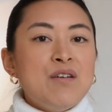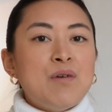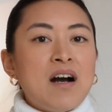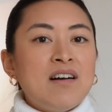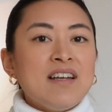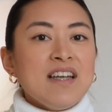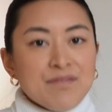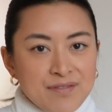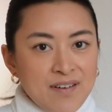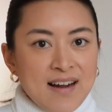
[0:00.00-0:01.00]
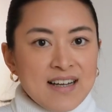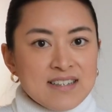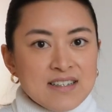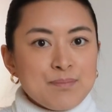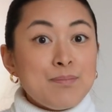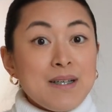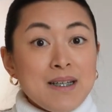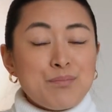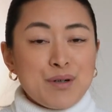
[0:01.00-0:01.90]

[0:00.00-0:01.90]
Well, in France, be